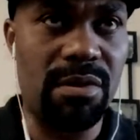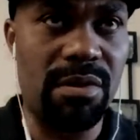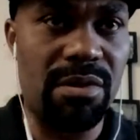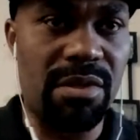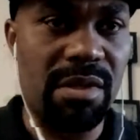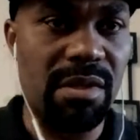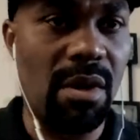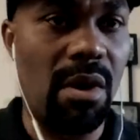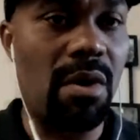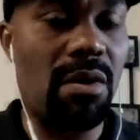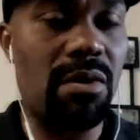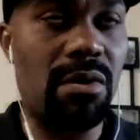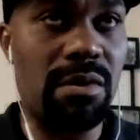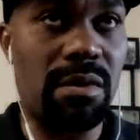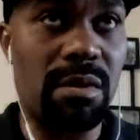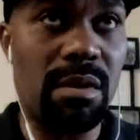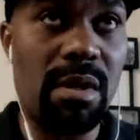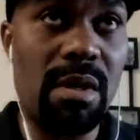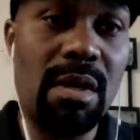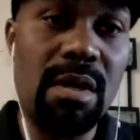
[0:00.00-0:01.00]
are just
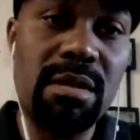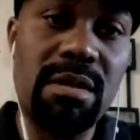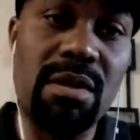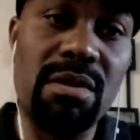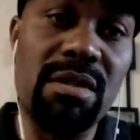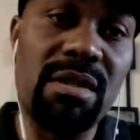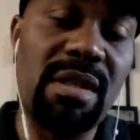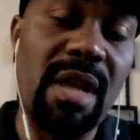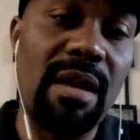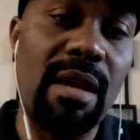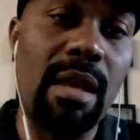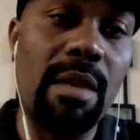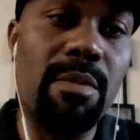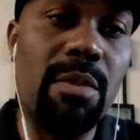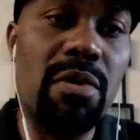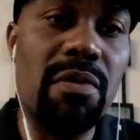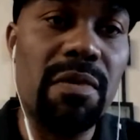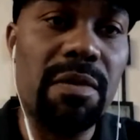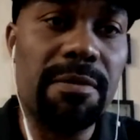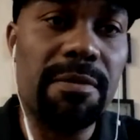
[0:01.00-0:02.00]
hurdles. So you just got to keep
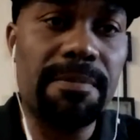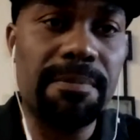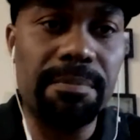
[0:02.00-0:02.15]
moving.